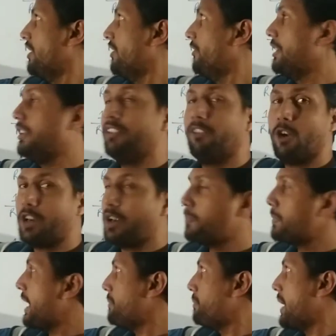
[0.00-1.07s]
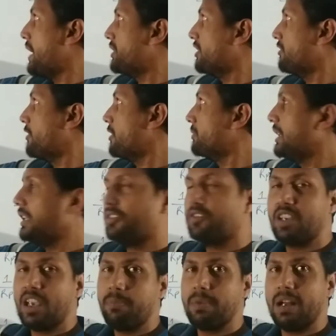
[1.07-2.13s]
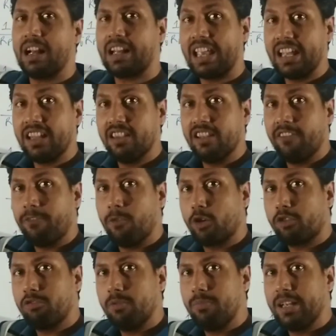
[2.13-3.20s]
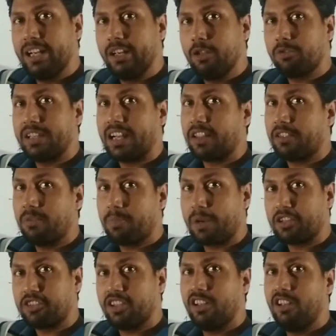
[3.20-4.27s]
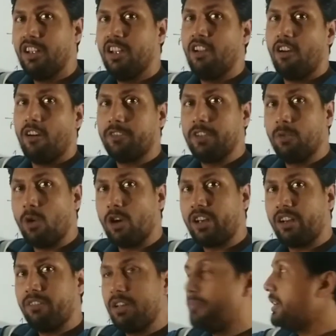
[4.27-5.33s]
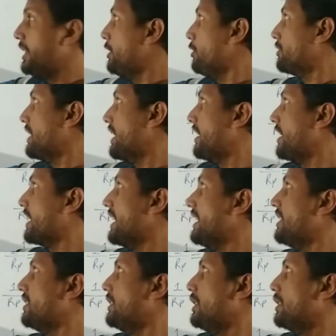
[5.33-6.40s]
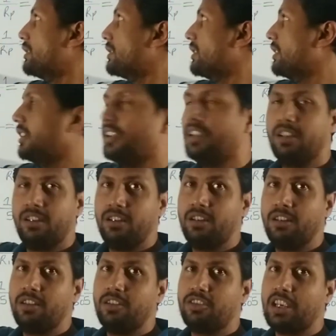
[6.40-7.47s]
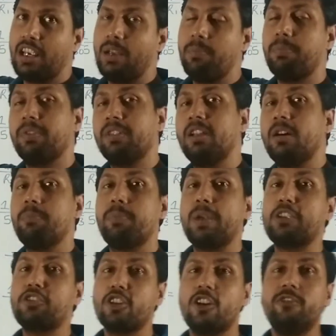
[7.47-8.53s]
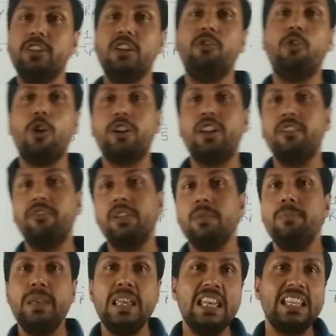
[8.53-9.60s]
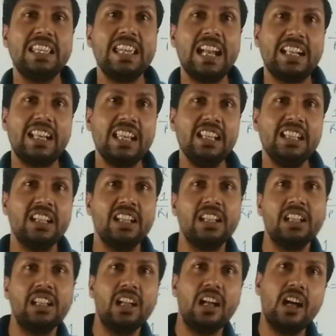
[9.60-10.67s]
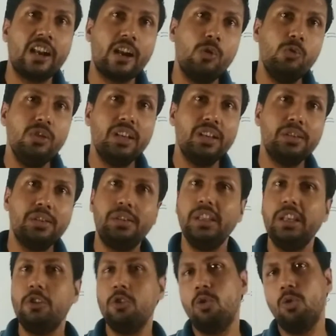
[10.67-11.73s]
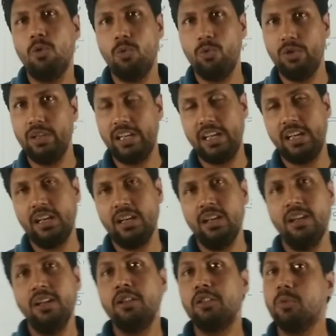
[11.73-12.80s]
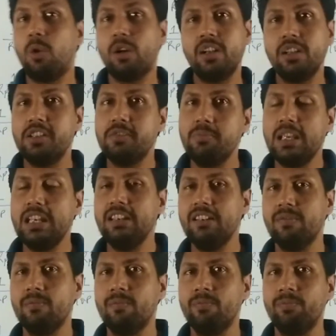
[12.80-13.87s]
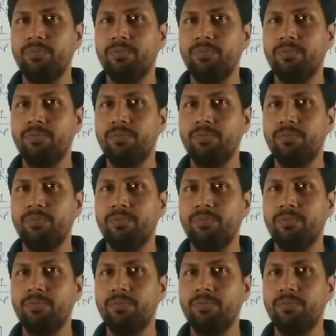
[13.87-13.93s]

when the water passes from this shape, again the force will be reduced, that is the pressure of the water will be reduced, and again in this shape the pressure of the water will be getting around 0 only. So what does it mean?